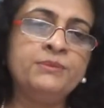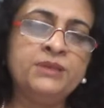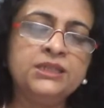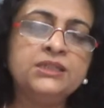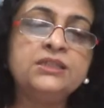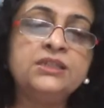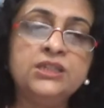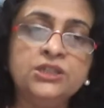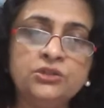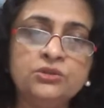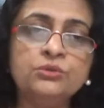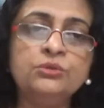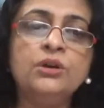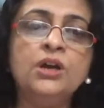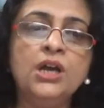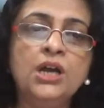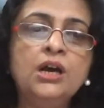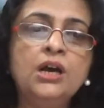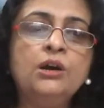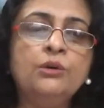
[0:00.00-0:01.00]
Families need
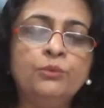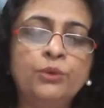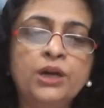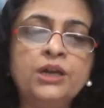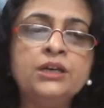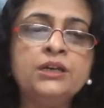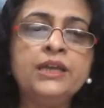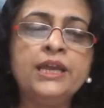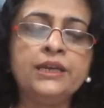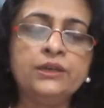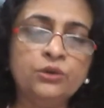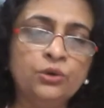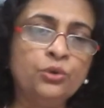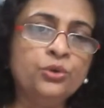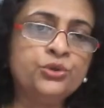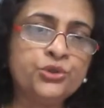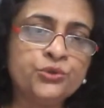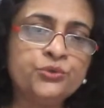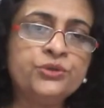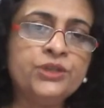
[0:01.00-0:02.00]
to work and
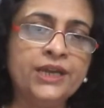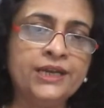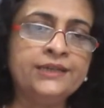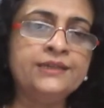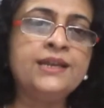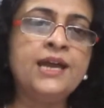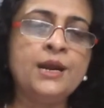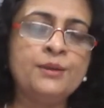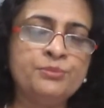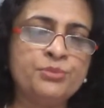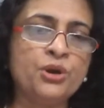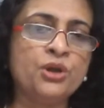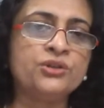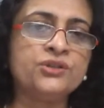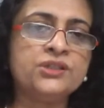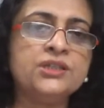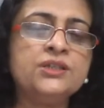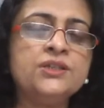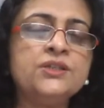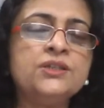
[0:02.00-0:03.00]
go through the entire
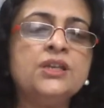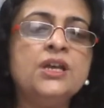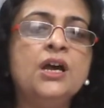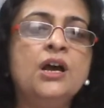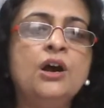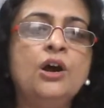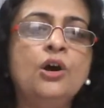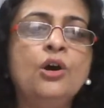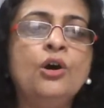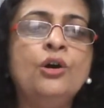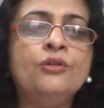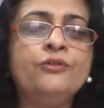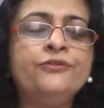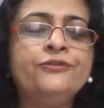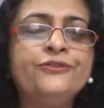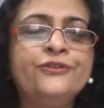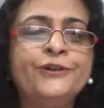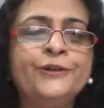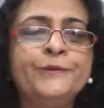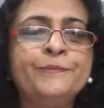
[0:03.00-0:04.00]
process
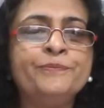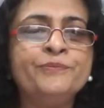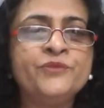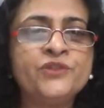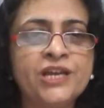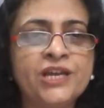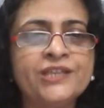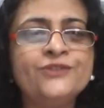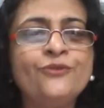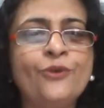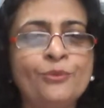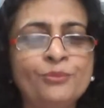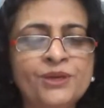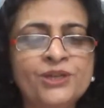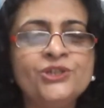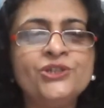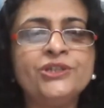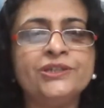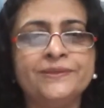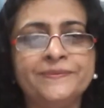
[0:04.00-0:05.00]
of
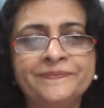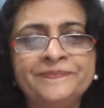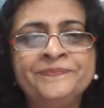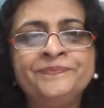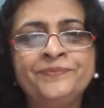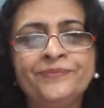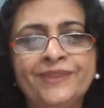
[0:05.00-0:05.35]
transformation